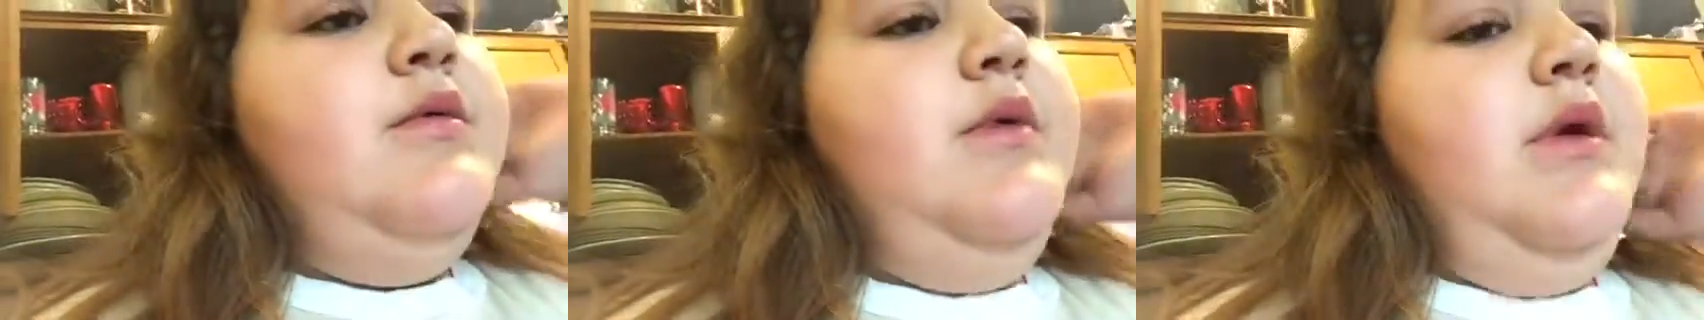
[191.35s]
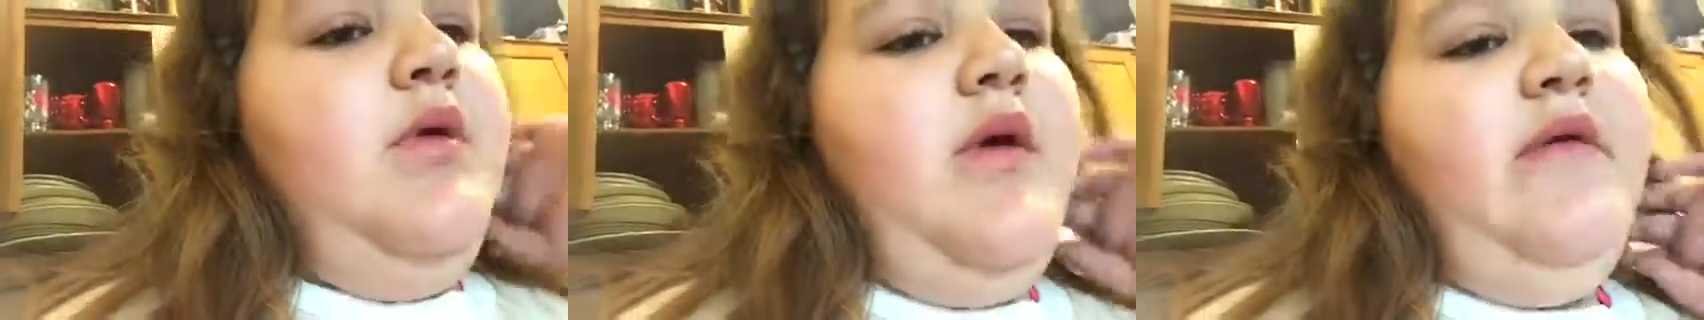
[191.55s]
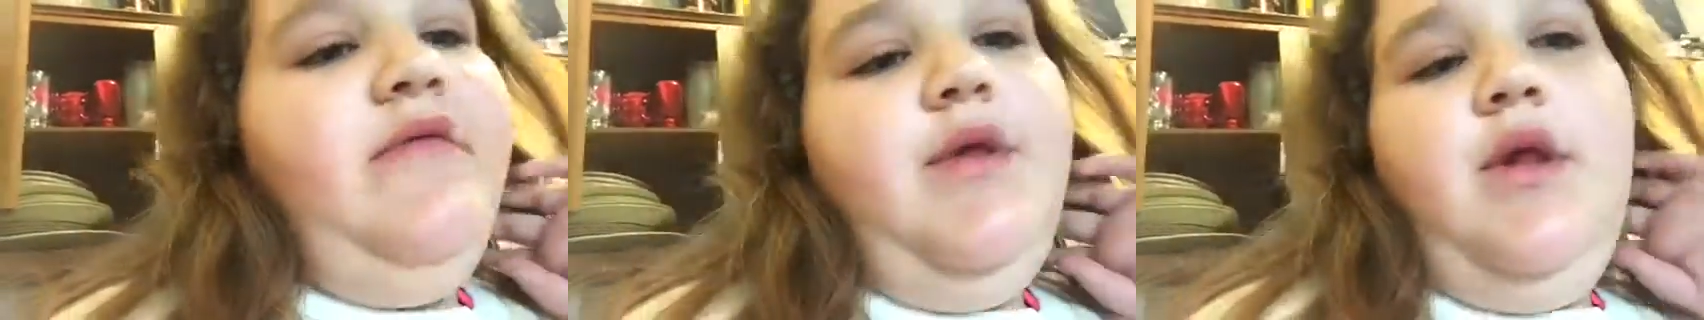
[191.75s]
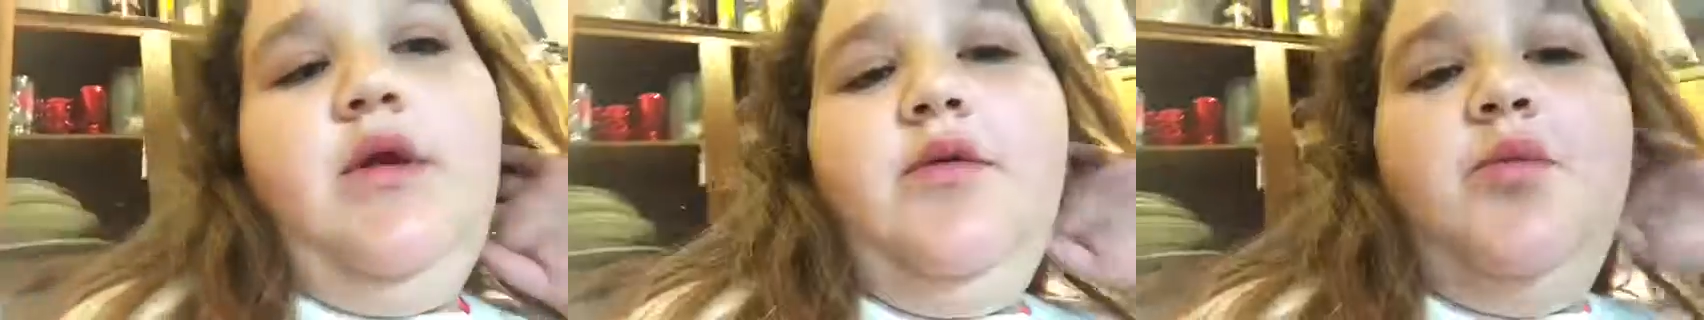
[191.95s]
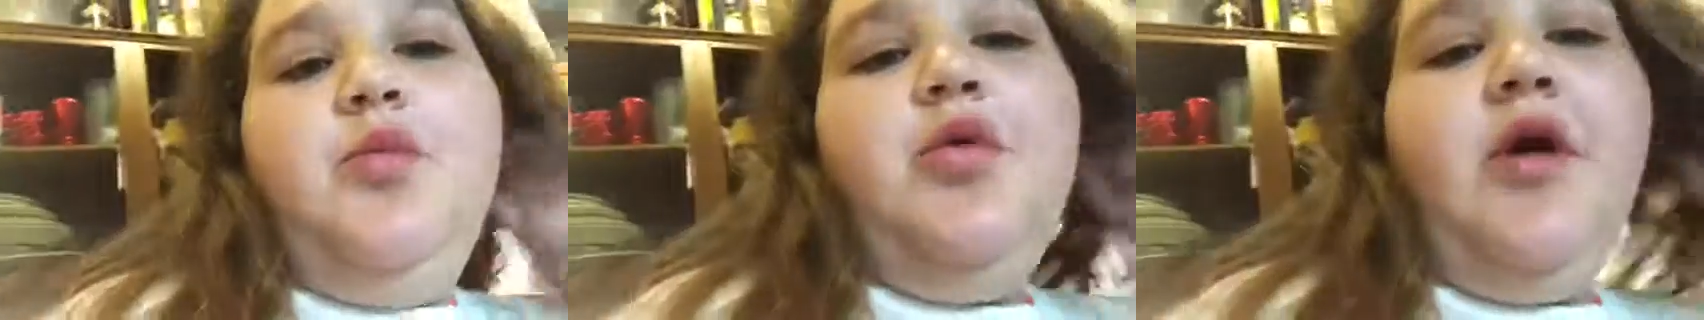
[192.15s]
We don't have a
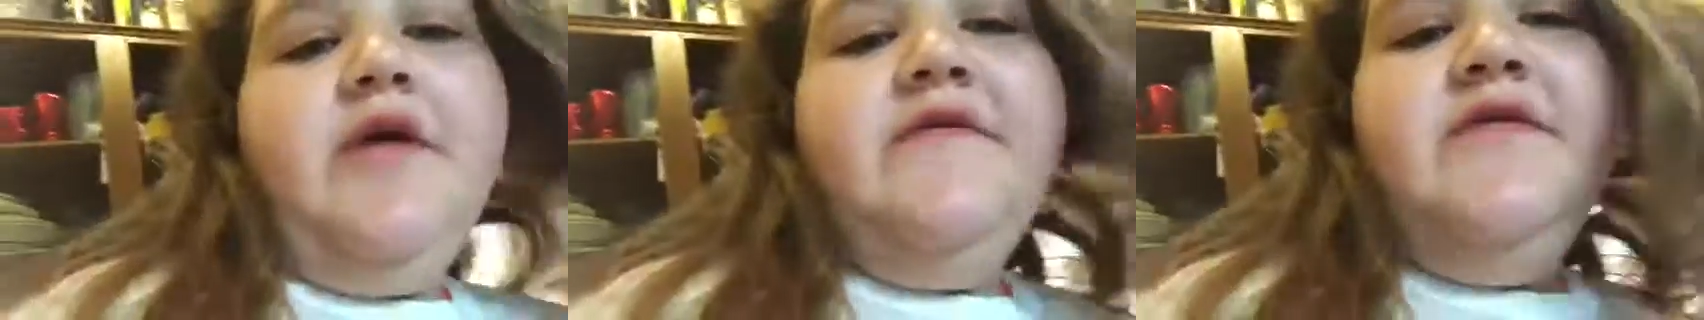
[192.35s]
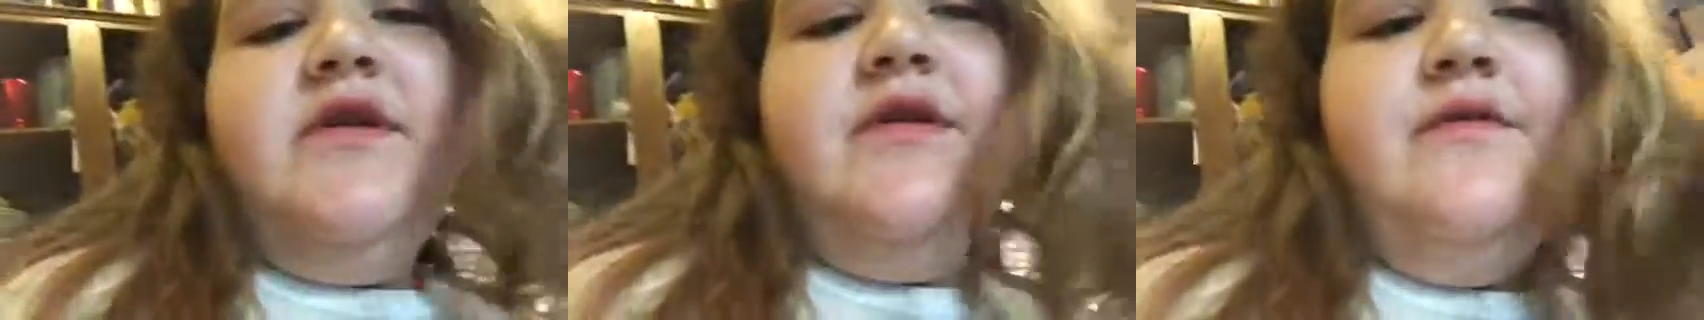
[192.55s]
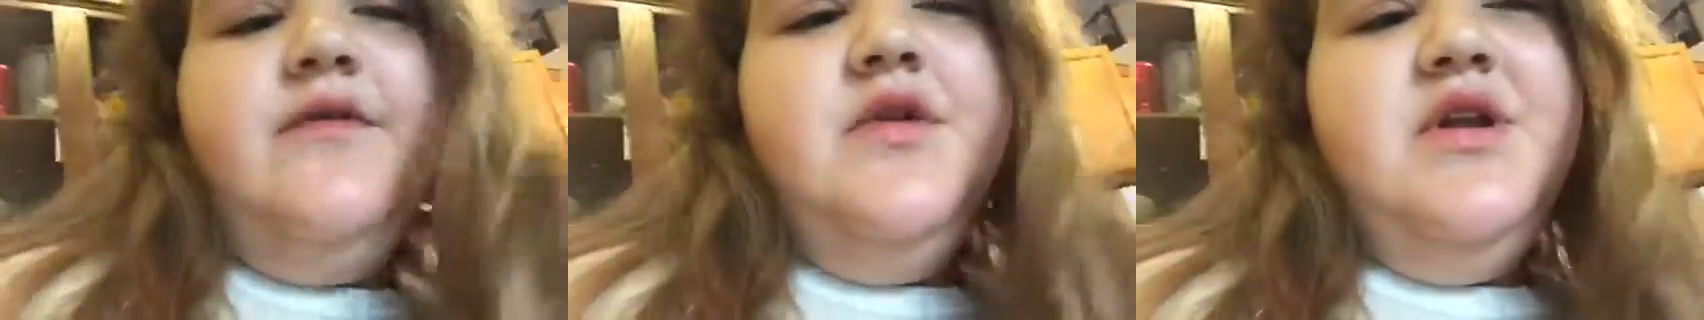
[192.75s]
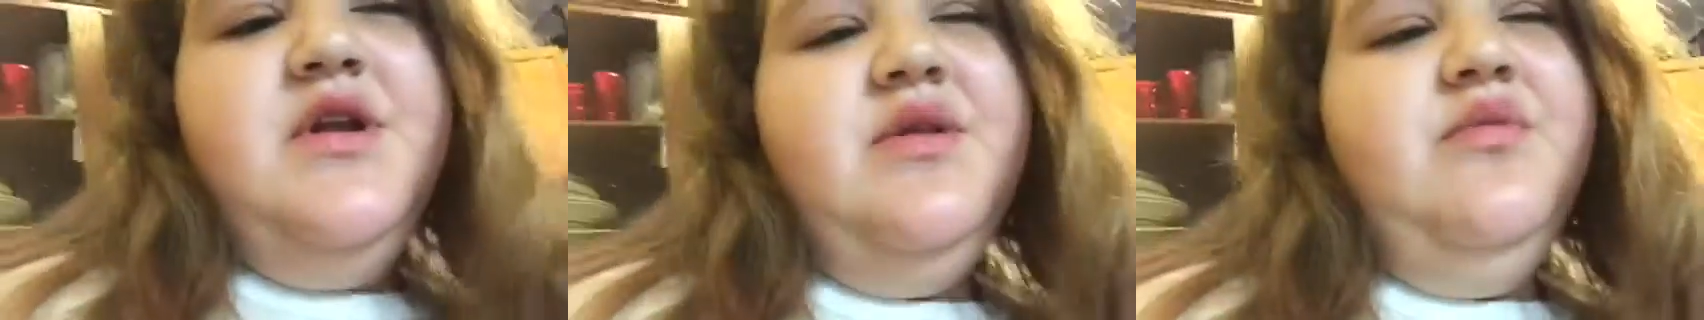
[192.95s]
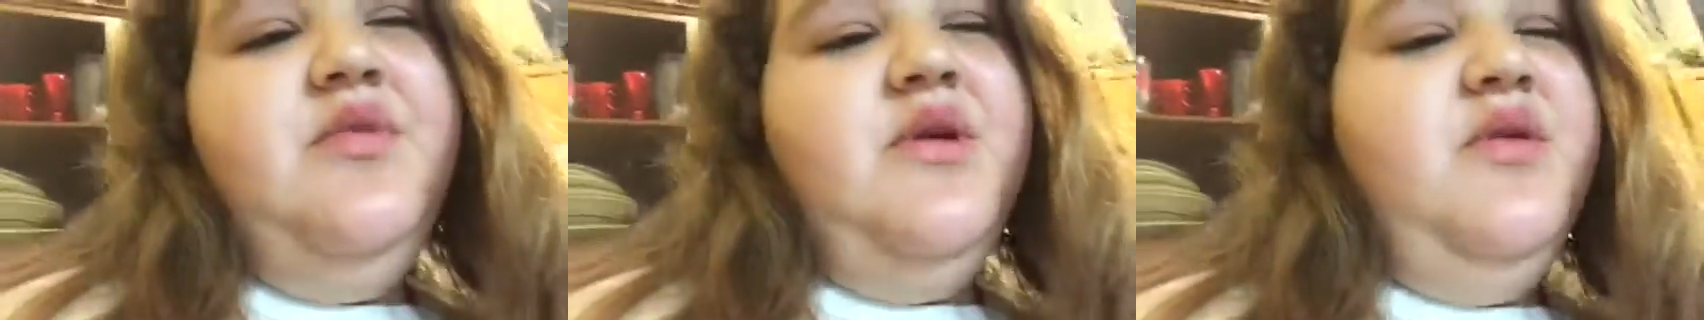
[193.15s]
lot of breakfast food
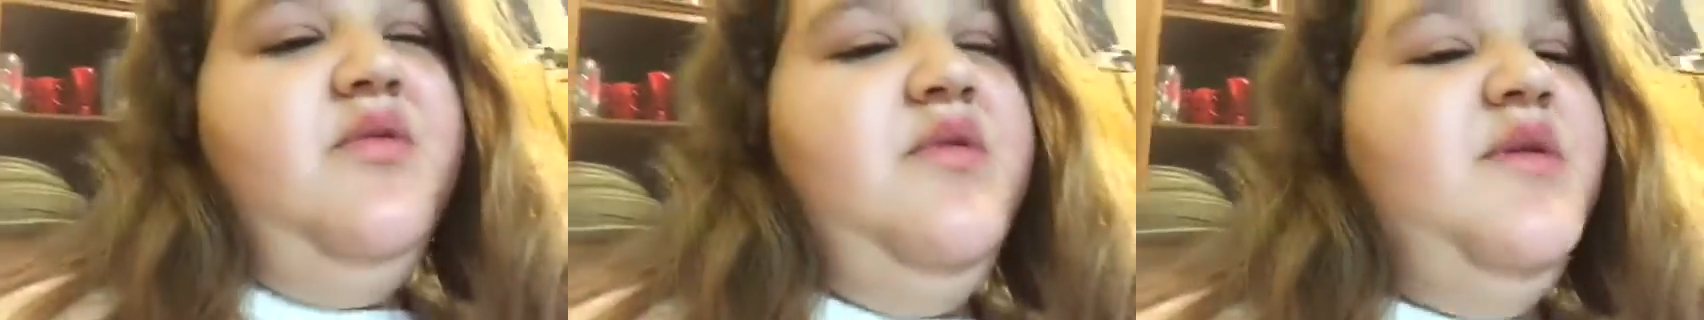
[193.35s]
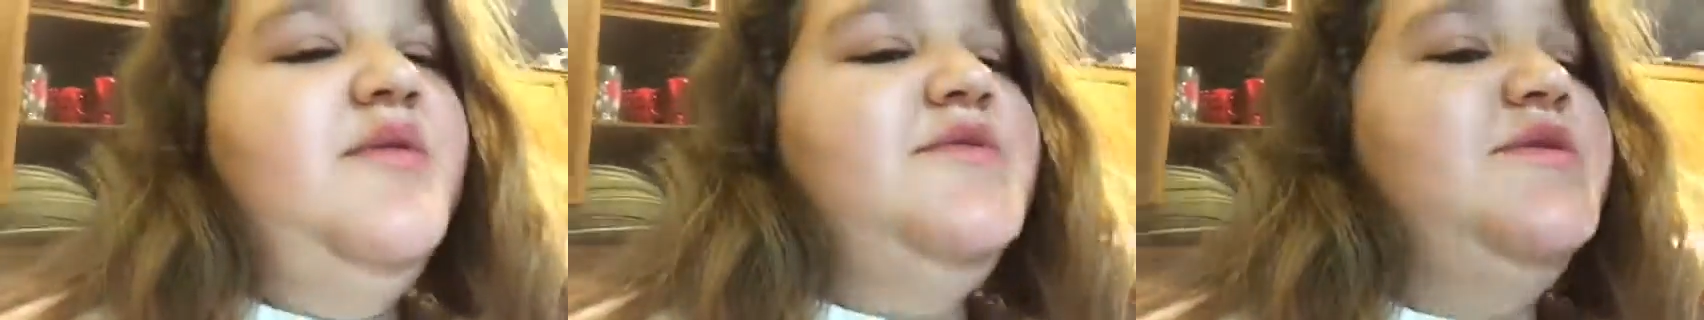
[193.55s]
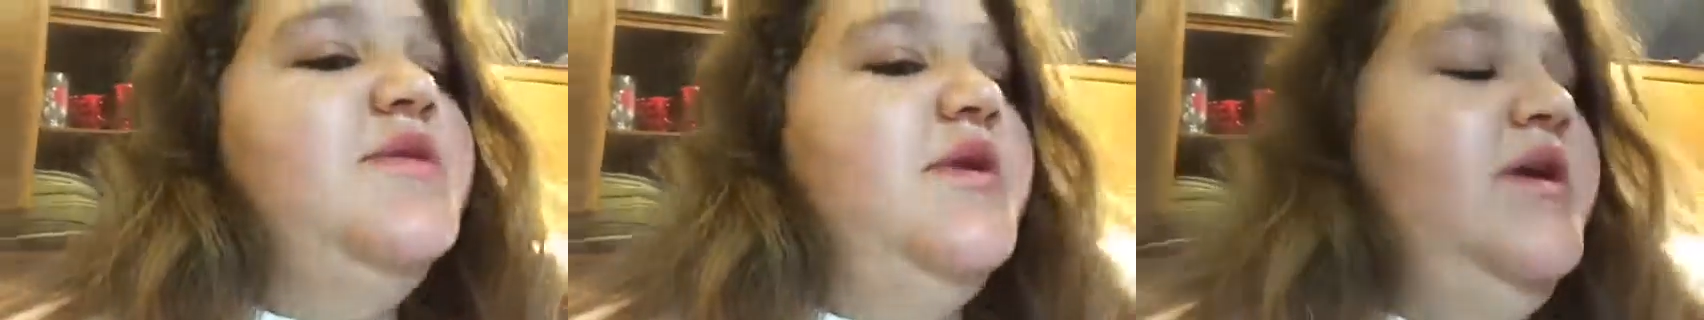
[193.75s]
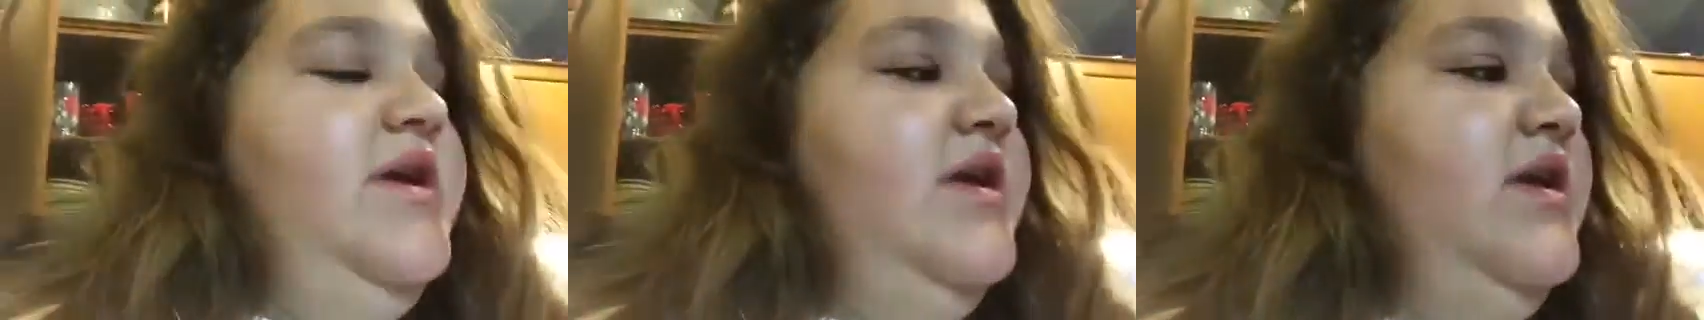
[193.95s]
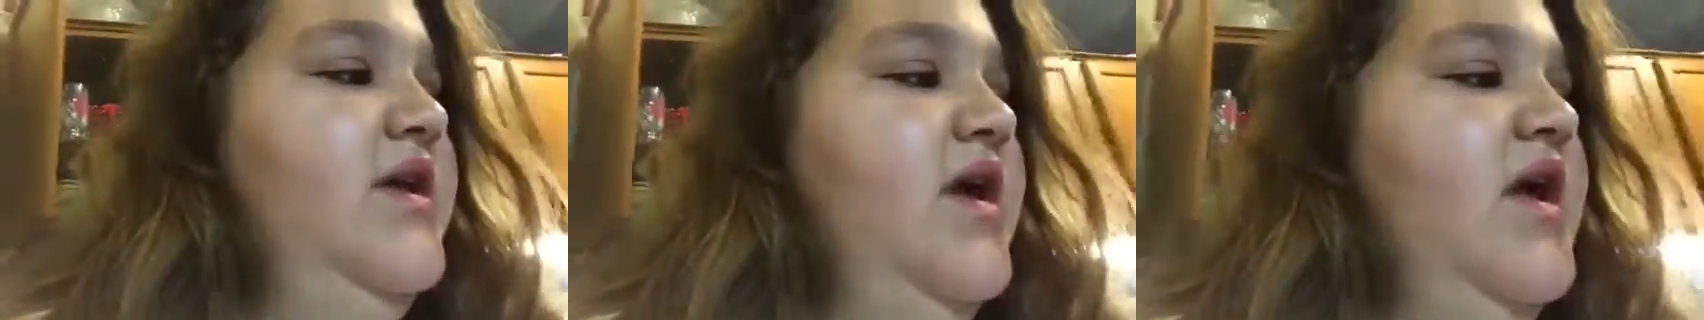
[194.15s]
because we don't usually